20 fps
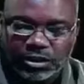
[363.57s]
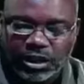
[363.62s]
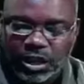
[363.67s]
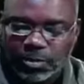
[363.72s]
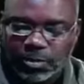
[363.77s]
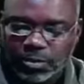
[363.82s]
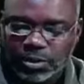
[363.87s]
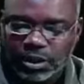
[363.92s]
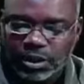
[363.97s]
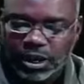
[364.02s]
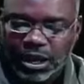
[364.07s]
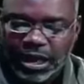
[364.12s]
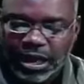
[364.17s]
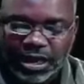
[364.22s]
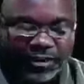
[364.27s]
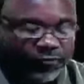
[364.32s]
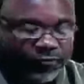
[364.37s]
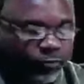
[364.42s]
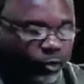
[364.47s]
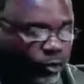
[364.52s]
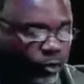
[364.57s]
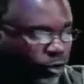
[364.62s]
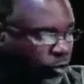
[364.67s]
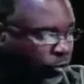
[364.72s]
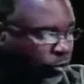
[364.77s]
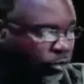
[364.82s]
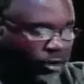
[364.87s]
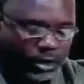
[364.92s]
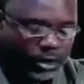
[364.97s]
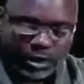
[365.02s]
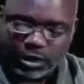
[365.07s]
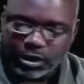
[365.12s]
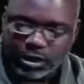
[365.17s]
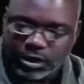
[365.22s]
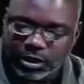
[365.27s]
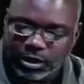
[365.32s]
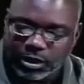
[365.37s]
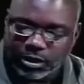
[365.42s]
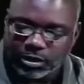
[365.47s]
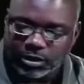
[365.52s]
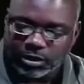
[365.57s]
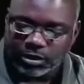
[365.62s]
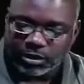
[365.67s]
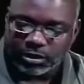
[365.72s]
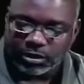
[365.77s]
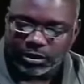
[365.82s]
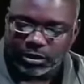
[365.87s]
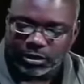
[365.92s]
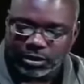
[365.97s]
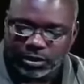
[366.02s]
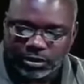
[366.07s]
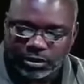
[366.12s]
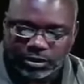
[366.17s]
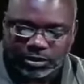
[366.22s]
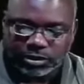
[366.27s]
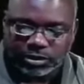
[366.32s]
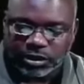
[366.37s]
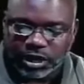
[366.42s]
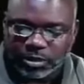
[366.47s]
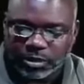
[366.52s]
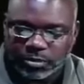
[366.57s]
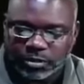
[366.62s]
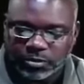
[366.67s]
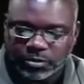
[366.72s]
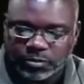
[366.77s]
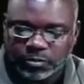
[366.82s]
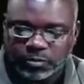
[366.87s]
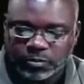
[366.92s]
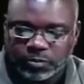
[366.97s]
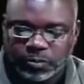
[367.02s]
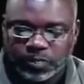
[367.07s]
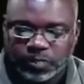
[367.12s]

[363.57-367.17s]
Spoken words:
the example that I have for you in this segment.